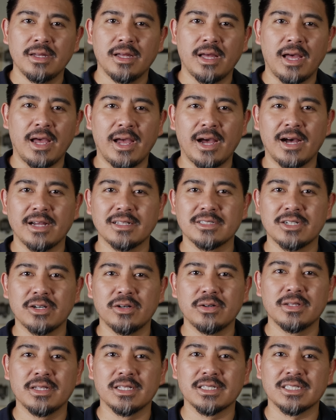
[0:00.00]
Hey, how's it
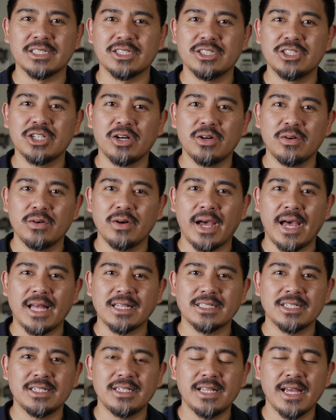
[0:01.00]
going? This is Joe,
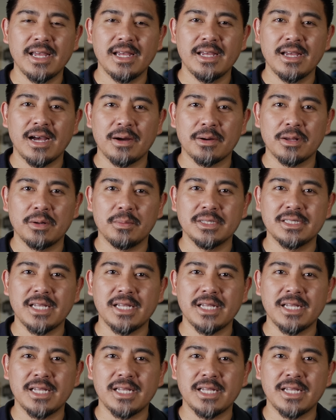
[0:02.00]
and today I'm going to be